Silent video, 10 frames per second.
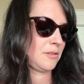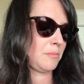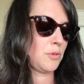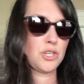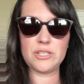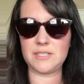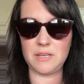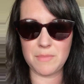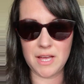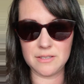
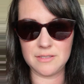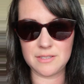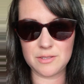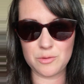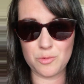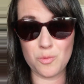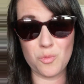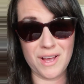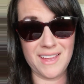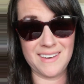emergency meds
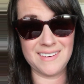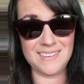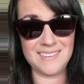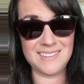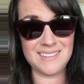when